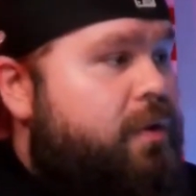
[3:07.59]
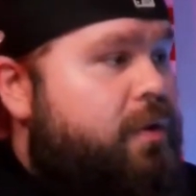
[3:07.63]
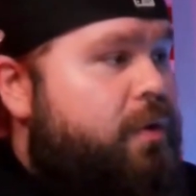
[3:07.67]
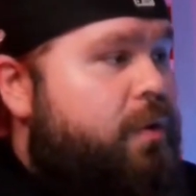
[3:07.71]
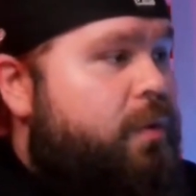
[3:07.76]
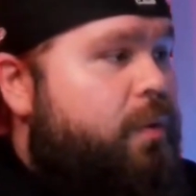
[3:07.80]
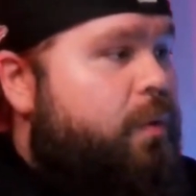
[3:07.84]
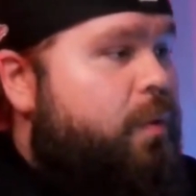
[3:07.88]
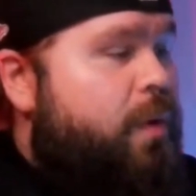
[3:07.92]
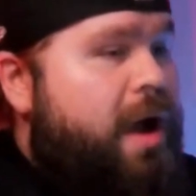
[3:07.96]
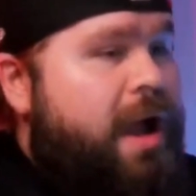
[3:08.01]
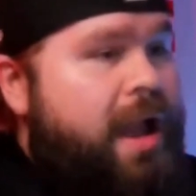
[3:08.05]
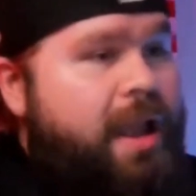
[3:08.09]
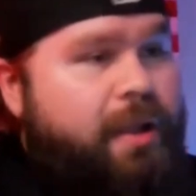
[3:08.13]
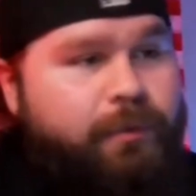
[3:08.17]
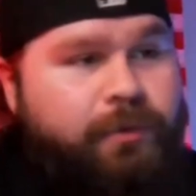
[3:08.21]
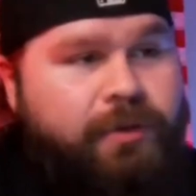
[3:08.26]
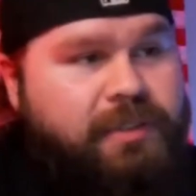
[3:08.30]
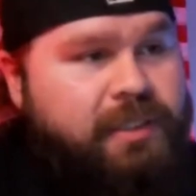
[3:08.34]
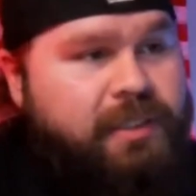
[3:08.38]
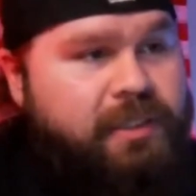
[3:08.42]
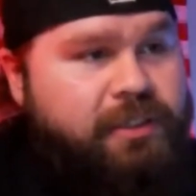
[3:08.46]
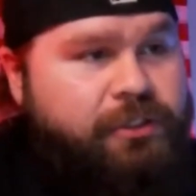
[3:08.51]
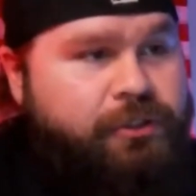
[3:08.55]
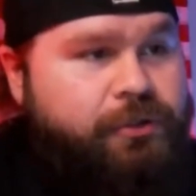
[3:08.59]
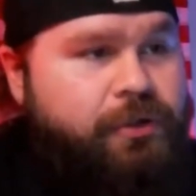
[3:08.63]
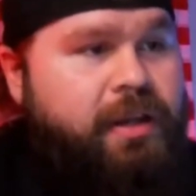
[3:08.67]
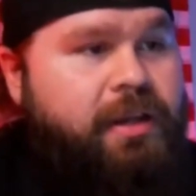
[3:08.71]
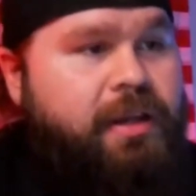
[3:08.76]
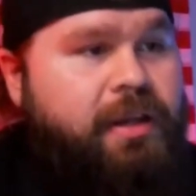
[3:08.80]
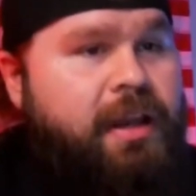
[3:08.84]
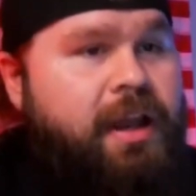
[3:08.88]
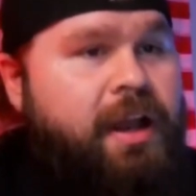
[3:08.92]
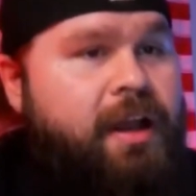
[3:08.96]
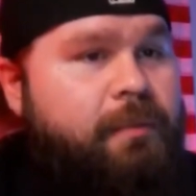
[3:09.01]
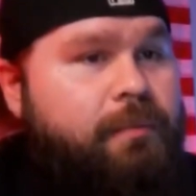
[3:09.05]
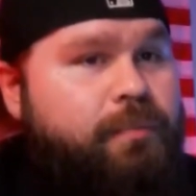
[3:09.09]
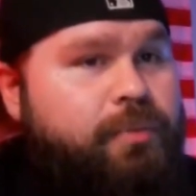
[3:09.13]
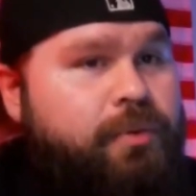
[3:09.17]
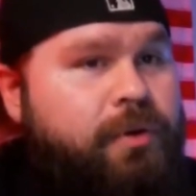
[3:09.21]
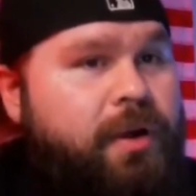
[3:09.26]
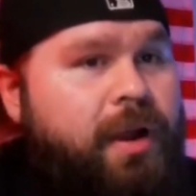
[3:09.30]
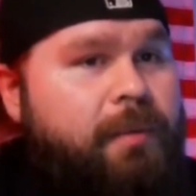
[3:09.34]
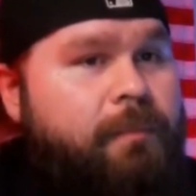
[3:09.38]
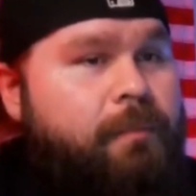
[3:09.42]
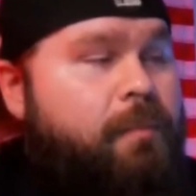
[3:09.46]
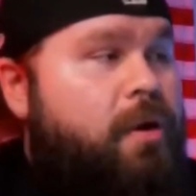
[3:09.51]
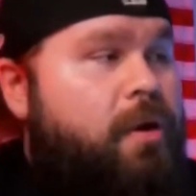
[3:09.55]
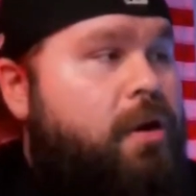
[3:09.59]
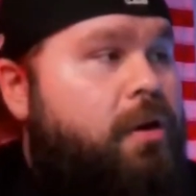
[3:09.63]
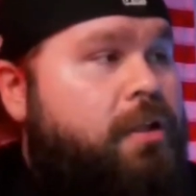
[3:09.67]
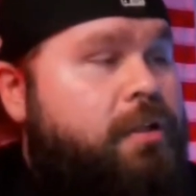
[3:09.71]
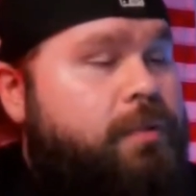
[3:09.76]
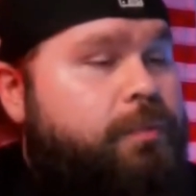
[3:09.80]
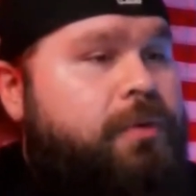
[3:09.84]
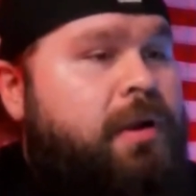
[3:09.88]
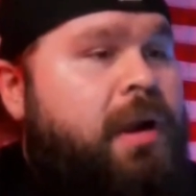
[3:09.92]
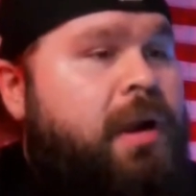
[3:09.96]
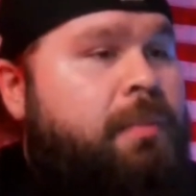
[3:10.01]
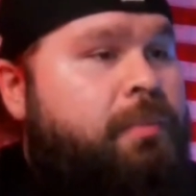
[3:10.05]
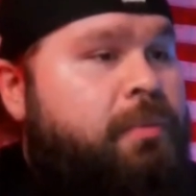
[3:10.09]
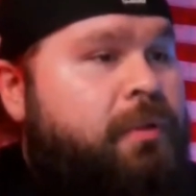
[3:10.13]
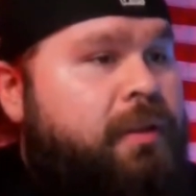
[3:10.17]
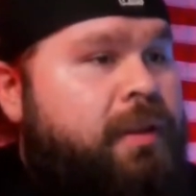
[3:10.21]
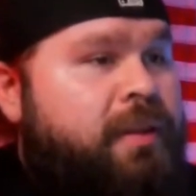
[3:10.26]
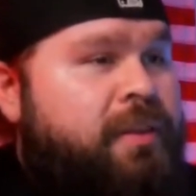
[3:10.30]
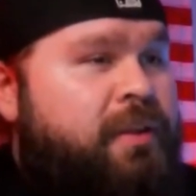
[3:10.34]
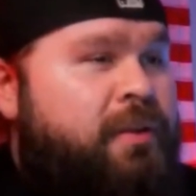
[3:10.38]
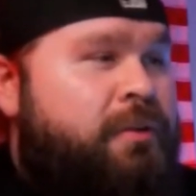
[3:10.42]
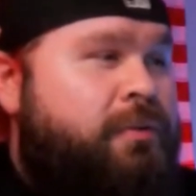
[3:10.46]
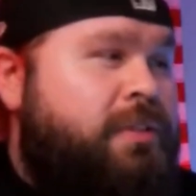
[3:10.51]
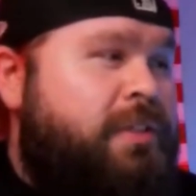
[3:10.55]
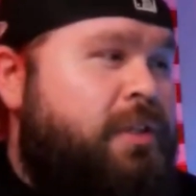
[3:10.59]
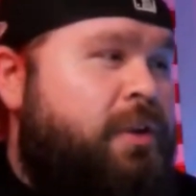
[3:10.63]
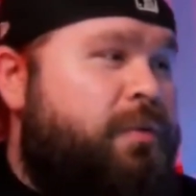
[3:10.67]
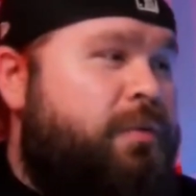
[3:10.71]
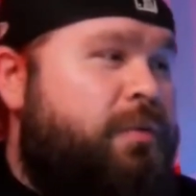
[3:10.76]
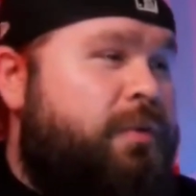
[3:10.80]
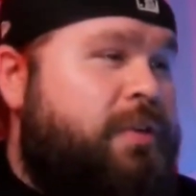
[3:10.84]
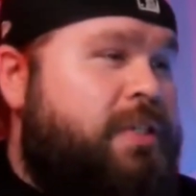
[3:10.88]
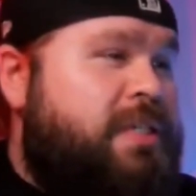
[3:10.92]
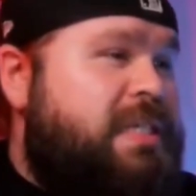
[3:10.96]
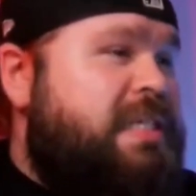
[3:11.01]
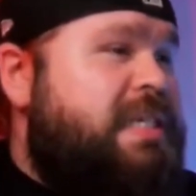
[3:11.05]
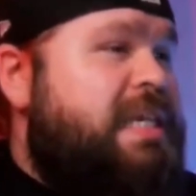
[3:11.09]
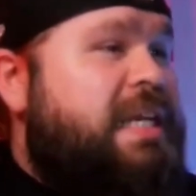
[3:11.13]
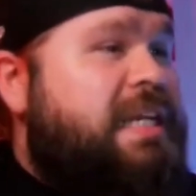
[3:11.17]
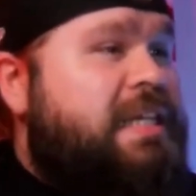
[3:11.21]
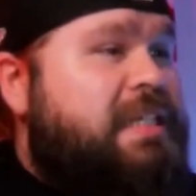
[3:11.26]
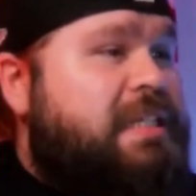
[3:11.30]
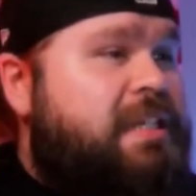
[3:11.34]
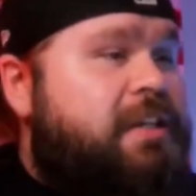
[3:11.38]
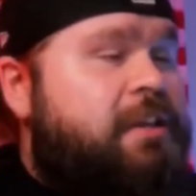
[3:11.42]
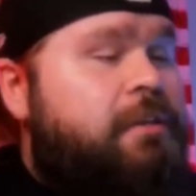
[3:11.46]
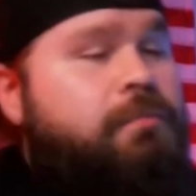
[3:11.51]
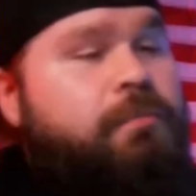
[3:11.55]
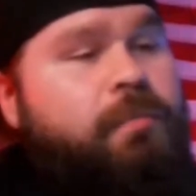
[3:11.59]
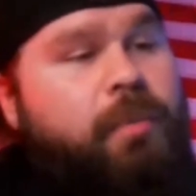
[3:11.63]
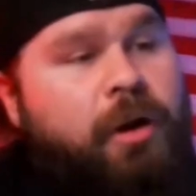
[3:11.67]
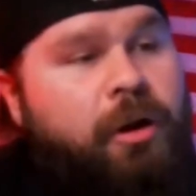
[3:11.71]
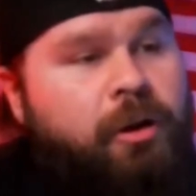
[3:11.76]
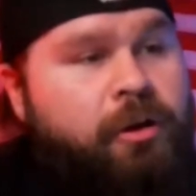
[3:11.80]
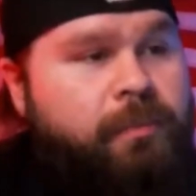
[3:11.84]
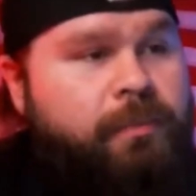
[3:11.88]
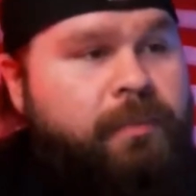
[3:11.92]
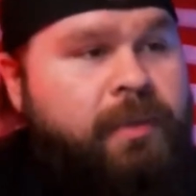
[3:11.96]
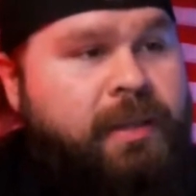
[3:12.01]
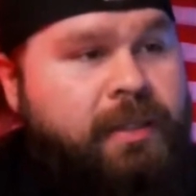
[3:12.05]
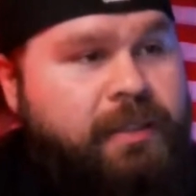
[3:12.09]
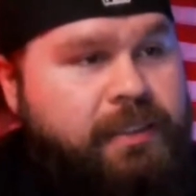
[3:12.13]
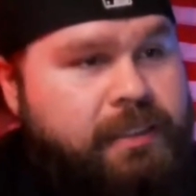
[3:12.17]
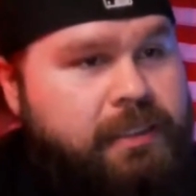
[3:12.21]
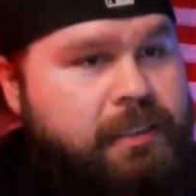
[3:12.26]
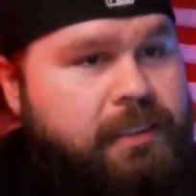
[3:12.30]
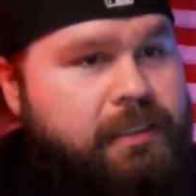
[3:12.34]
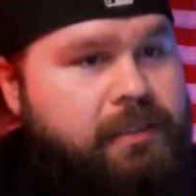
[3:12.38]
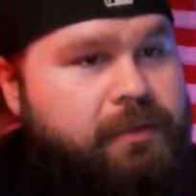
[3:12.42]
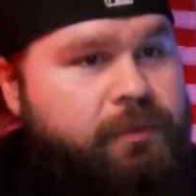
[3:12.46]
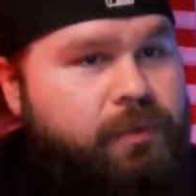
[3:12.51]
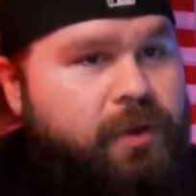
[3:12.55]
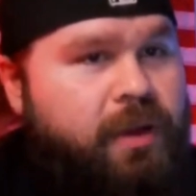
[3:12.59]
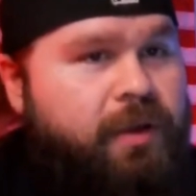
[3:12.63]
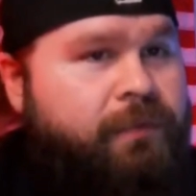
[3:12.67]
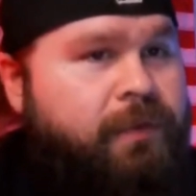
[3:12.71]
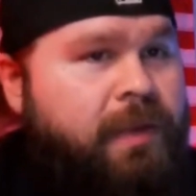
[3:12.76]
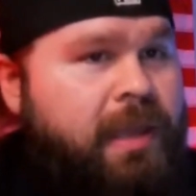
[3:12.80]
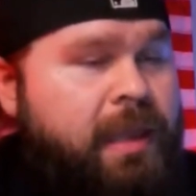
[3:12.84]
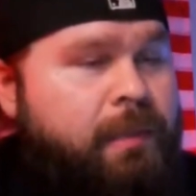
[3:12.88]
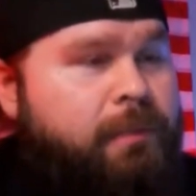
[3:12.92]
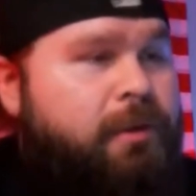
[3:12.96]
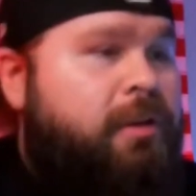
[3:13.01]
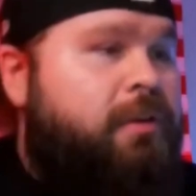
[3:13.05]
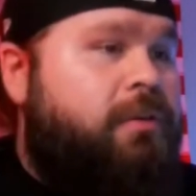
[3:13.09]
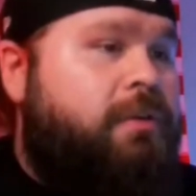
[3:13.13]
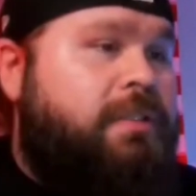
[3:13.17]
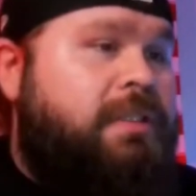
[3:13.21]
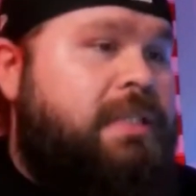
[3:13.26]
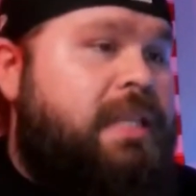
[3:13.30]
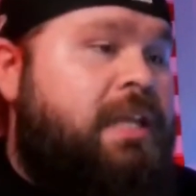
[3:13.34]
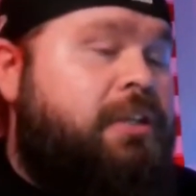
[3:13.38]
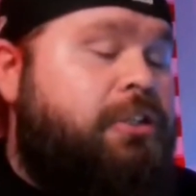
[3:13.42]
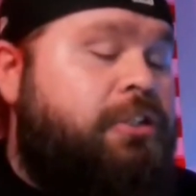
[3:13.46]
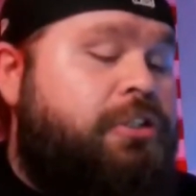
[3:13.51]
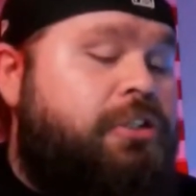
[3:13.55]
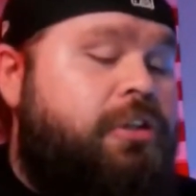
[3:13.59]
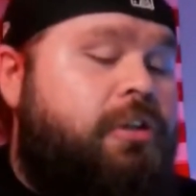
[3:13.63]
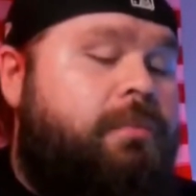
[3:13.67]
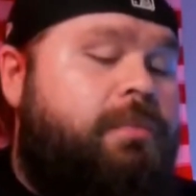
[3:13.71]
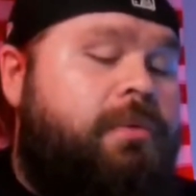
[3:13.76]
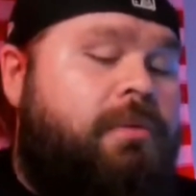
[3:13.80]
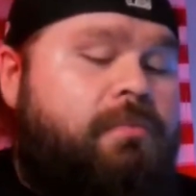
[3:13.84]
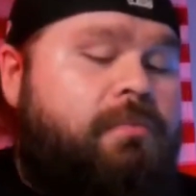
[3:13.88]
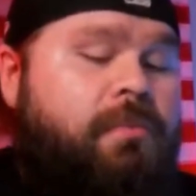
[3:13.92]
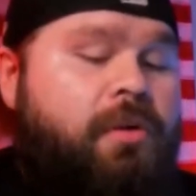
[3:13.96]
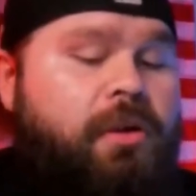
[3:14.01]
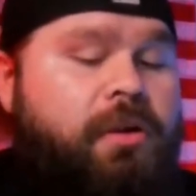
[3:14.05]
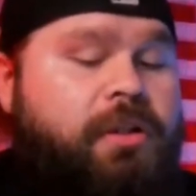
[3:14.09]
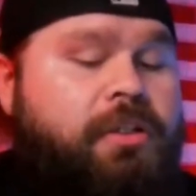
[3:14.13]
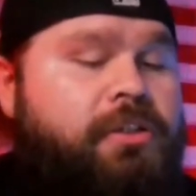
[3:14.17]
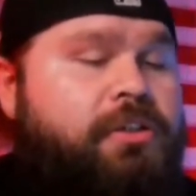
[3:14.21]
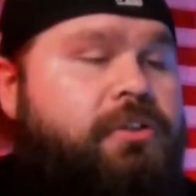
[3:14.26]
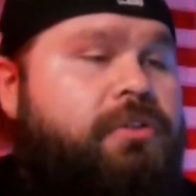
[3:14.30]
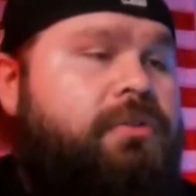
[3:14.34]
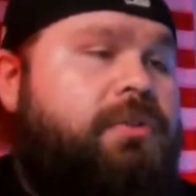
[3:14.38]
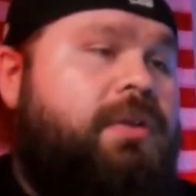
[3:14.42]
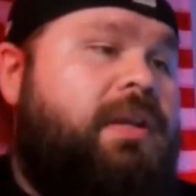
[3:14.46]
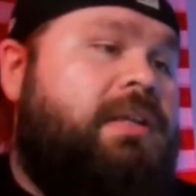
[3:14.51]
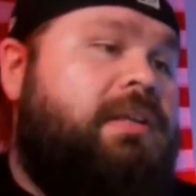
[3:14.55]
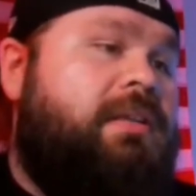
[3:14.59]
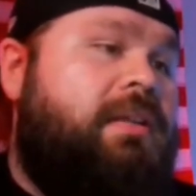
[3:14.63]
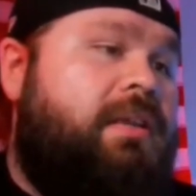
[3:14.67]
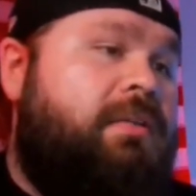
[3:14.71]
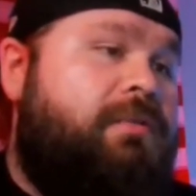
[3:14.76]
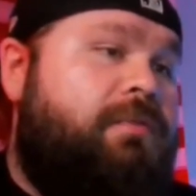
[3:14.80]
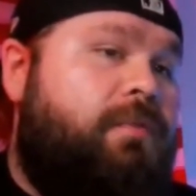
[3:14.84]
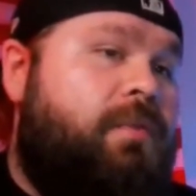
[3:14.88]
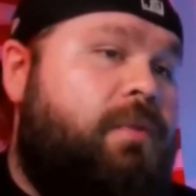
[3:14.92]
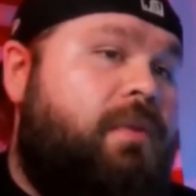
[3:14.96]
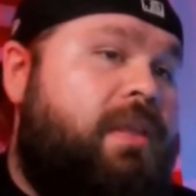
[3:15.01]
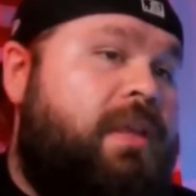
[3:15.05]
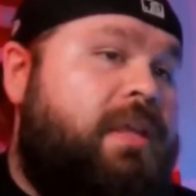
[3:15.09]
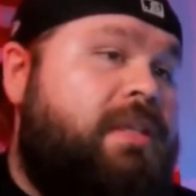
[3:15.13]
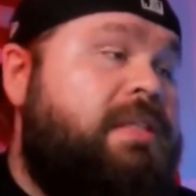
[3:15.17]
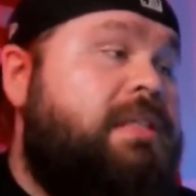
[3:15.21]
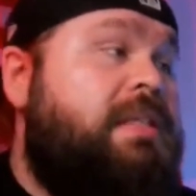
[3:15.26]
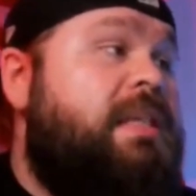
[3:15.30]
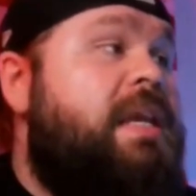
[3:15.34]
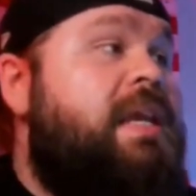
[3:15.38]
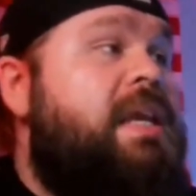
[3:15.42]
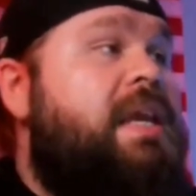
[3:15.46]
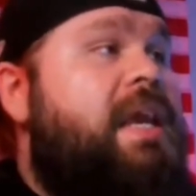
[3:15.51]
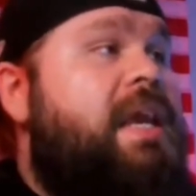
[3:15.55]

why was the train not marked properly. There was over 6 compartments of chemicals that should have been marked correctly for this,